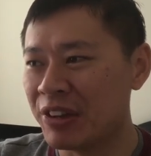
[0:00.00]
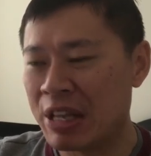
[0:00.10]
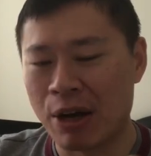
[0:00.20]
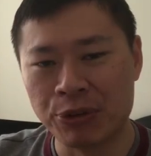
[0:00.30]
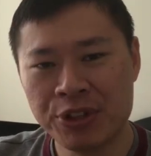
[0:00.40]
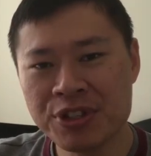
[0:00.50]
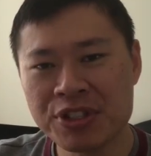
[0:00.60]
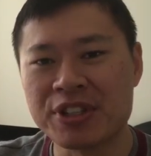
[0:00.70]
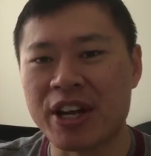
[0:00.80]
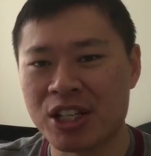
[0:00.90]
Now, this
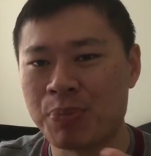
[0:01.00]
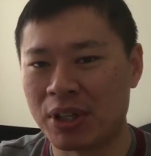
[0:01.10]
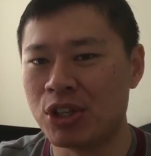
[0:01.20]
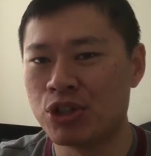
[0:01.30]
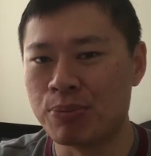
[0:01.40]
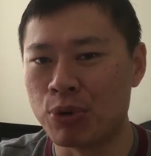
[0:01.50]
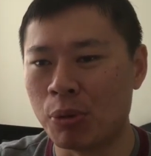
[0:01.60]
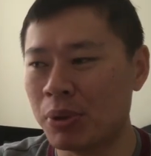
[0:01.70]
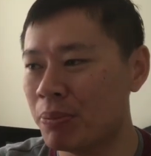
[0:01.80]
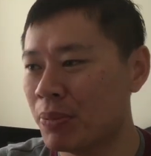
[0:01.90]
is an expectation
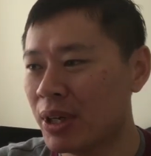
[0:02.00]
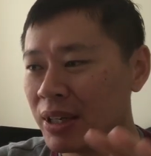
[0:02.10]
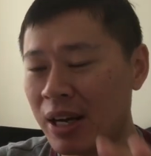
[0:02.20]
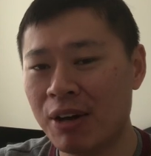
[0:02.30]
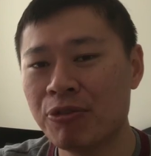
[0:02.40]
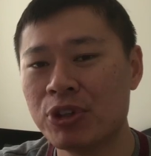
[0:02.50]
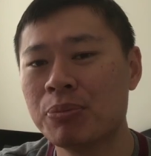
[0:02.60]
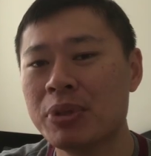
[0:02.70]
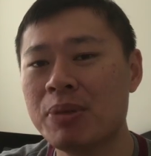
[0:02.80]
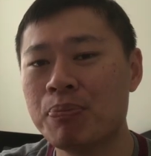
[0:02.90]
problem.
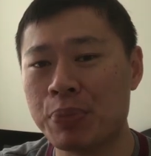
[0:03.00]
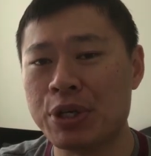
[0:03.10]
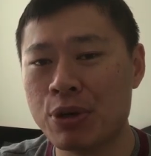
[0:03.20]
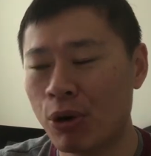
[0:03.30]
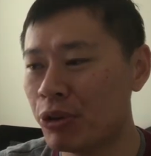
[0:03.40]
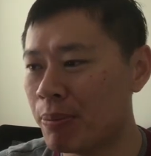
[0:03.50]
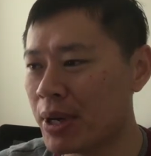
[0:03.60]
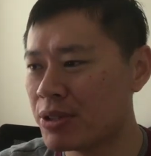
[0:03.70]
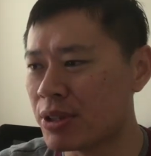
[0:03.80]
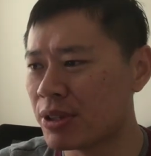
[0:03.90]
Comfortably beyond the
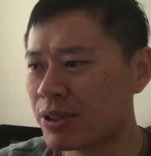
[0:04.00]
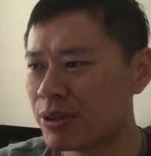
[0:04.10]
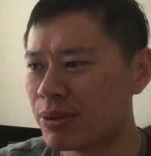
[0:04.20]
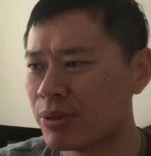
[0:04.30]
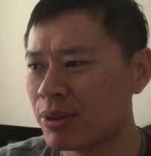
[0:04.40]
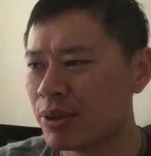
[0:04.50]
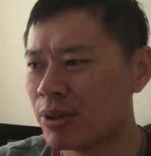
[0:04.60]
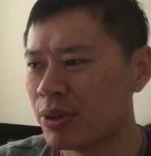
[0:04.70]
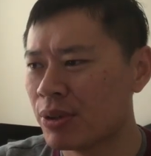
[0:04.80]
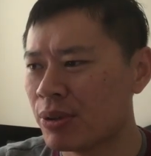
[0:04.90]
basics.
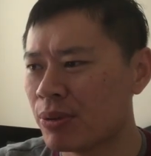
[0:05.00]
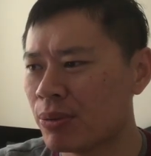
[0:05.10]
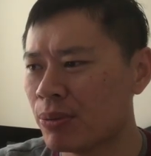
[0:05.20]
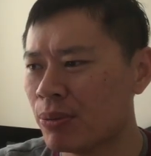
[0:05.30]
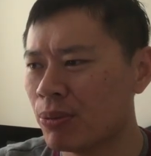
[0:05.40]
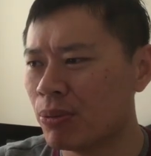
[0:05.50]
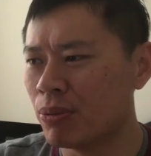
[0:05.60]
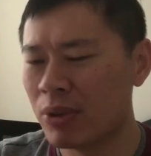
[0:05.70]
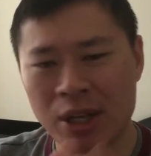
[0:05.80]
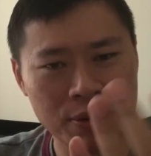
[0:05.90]

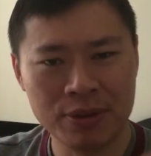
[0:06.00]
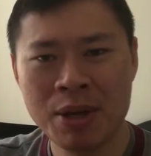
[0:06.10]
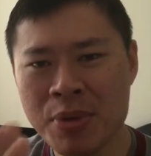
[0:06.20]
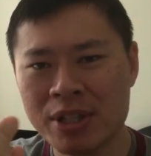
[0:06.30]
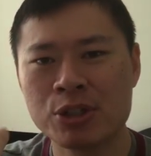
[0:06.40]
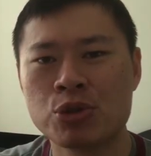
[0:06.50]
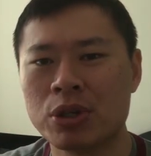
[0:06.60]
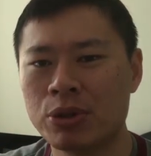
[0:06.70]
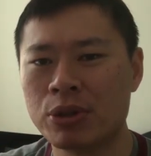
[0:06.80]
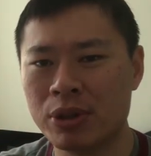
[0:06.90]
Let me
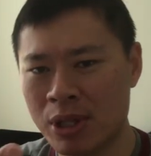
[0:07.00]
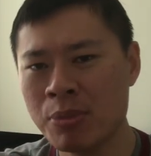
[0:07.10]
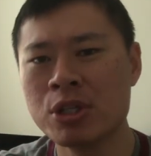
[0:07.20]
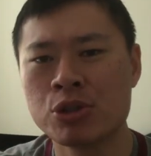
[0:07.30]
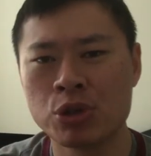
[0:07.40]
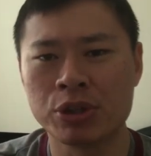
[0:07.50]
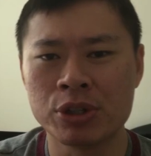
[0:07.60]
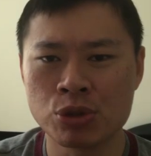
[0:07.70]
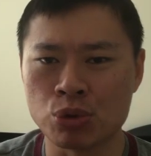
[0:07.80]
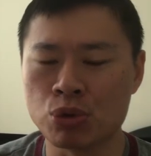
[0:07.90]
illustrate
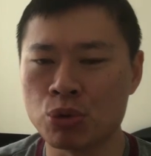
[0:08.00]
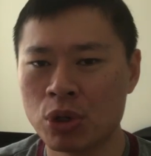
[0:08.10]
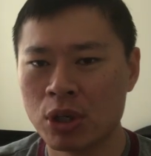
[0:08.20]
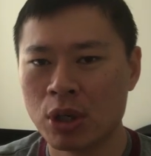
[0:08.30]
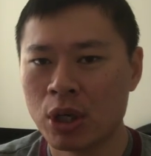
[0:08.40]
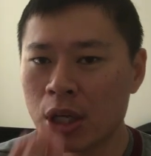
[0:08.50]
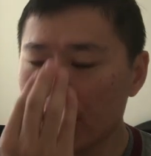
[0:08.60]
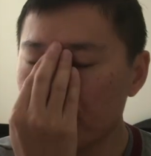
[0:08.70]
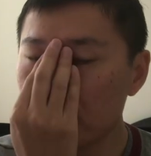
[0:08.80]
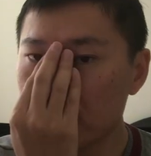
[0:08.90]
this to
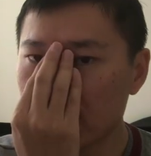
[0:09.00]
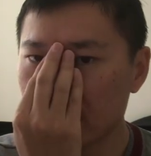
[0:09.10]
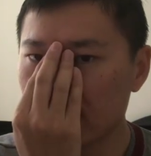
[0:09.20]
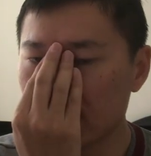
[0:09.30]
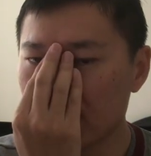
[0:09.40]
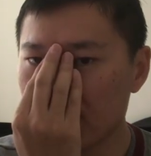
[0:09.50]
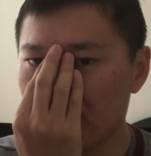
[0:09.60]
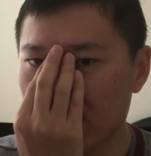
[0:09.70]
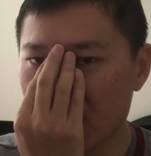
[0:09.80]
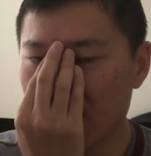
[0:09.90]
you.
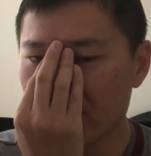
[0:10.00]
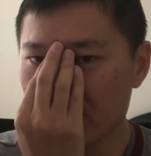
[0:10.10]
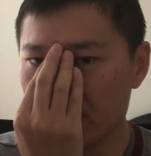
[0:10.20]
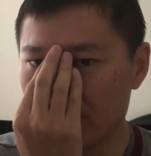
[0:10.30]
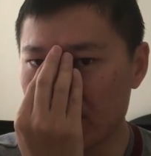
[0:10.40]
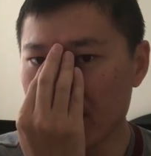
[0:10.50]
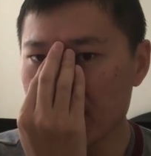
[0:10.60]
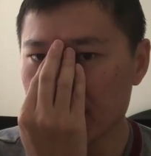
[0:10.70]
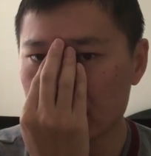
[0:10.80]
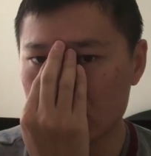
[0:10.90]
If I cover my
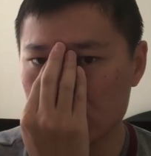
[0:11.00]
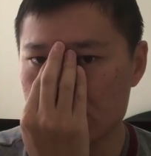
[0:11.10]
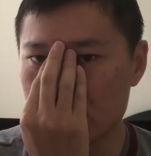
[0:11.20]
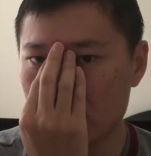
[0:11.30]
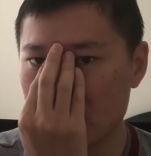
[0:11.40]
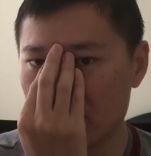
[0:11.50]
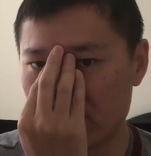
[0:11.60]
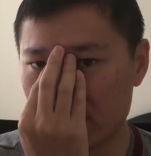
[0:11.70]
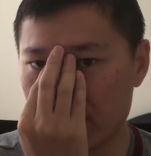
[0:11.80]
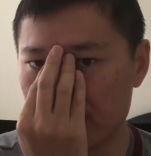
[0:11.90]
hand across your mouth
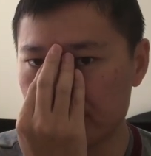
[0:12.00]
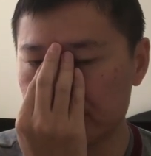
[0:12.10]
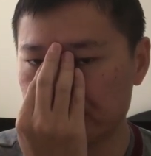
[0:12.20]
like that,